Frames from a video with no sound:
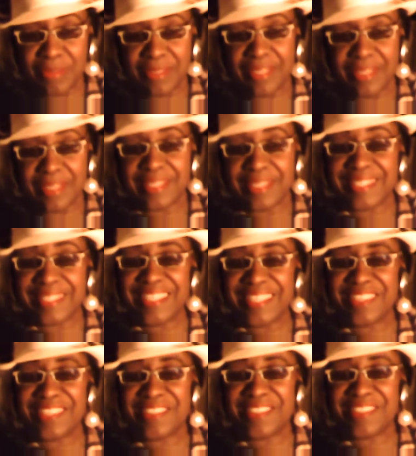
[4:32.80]
it
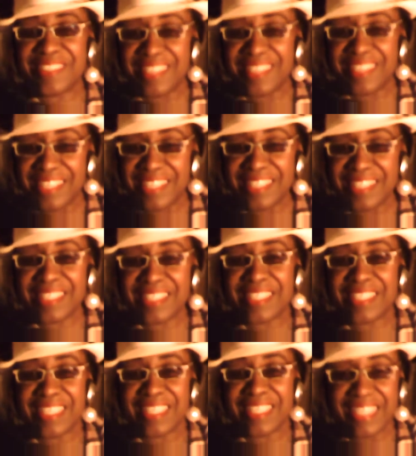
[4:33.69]
still
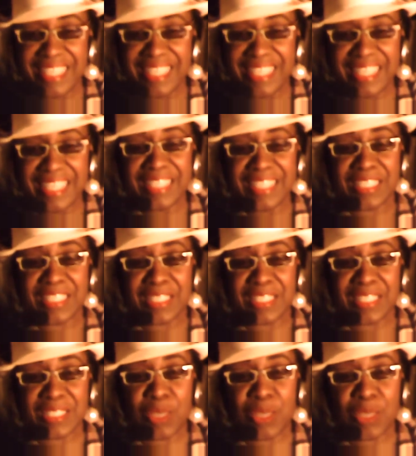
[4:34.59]
tends to lead
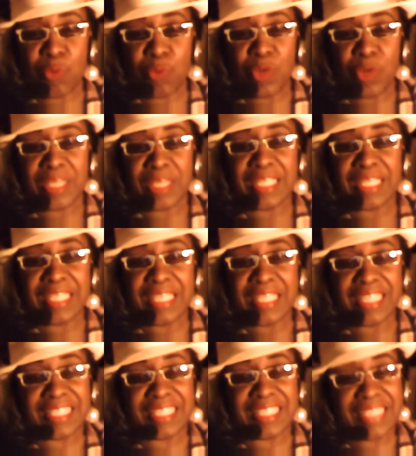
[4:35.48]
to someone
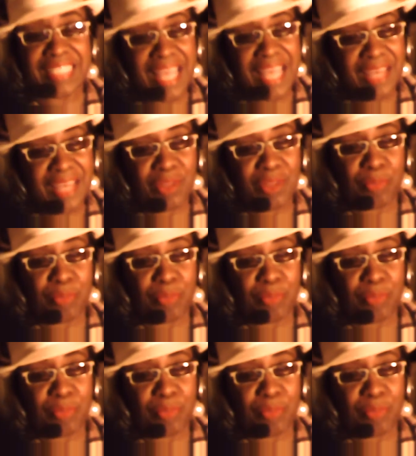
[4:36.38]
inside of the